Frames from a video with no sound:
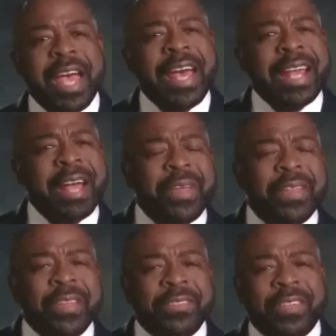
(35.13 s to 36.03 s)
And I
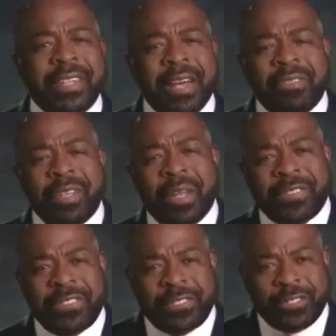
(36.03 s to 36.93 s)
think there's a level of
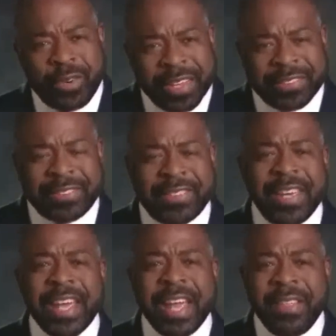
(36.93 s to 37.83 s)
stress
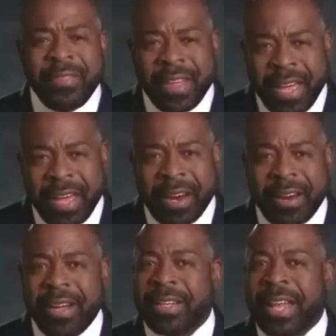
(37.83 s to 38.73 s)
in the
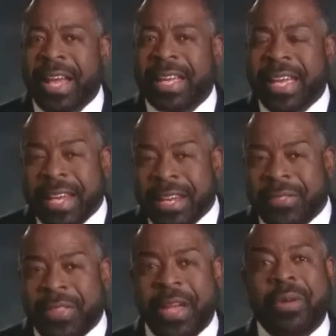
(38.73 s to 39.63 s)
air unlike
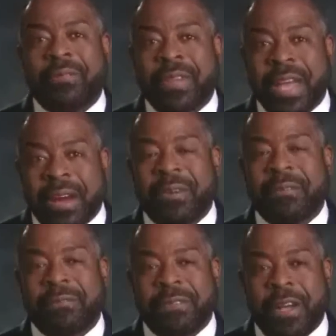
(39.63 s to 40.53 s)
anything we've ever
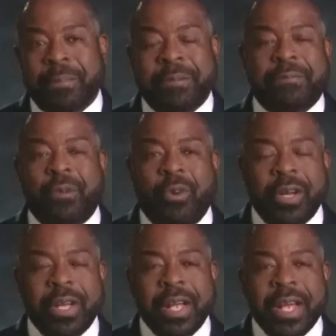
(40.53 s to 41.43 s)
felt
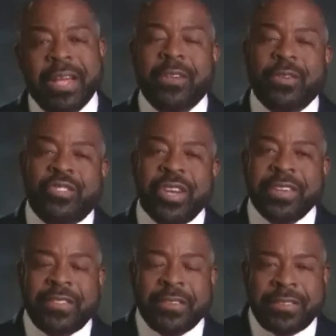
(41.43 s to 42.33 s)
before. And so
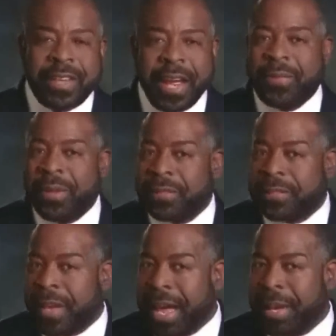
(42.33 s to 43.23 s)
just to take the
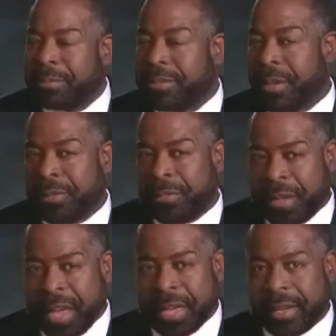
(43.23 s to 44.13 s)
time to
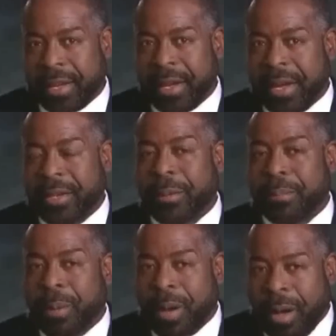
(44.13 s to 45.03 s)
think, to
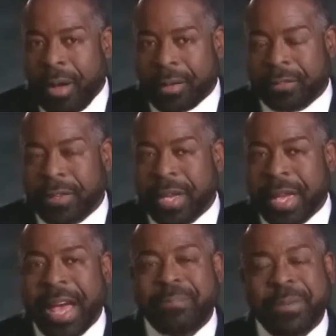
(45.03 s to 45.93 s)
pause,
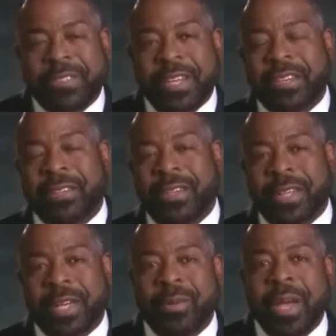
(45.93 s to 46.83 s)
and
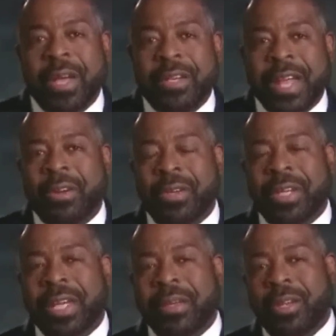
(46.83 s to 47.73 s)
particularly not
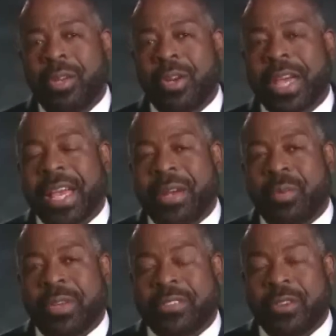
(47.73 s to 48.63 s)
only looking at
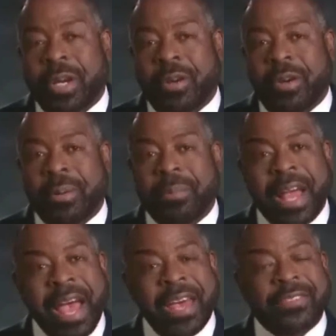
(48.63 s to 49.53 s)
what's going on, but
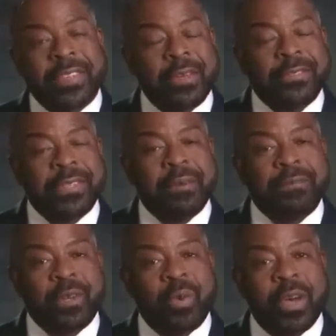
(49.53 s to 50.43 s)
asking yourself
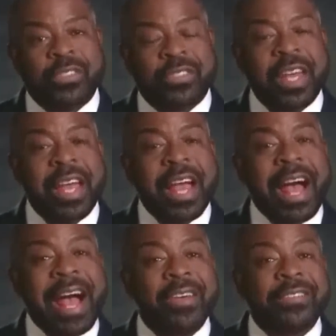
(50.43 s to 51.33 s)
the question,
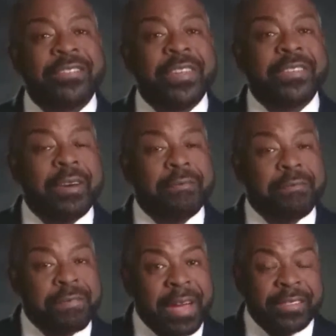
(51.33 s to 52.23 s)
how's this
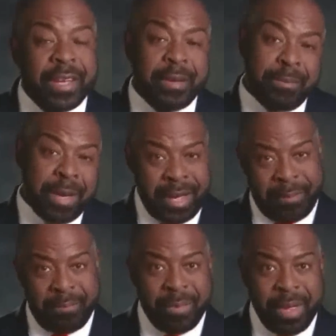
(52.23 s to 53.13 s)
affecting me?